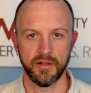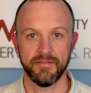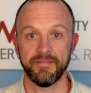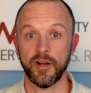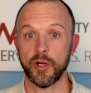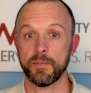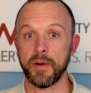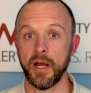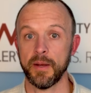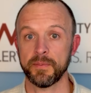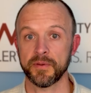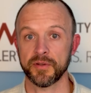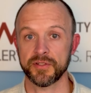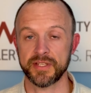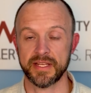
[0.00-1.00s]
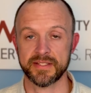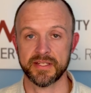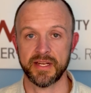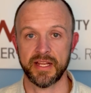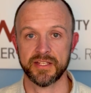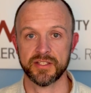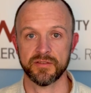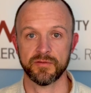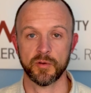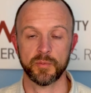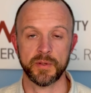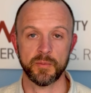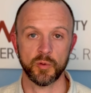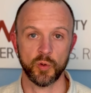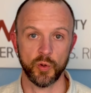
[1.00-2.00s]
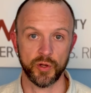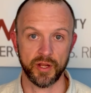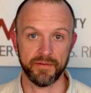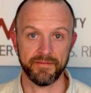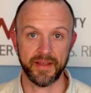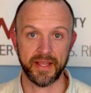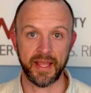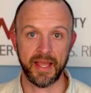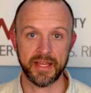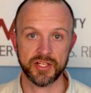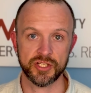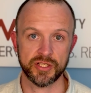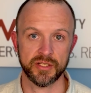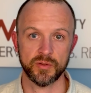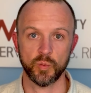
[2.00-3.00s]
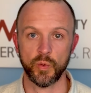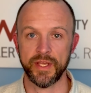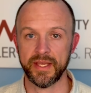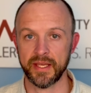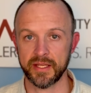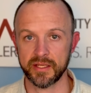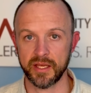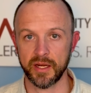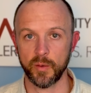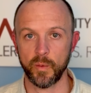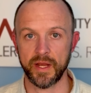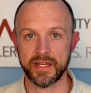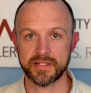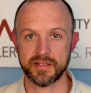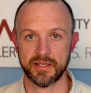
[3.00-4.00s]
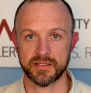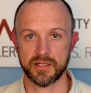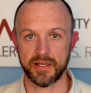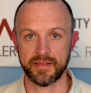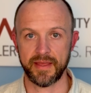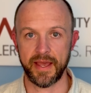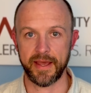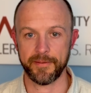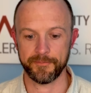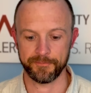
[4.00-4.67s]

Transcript: Very popular destination for people going on vacation, weekend getaways, things like that.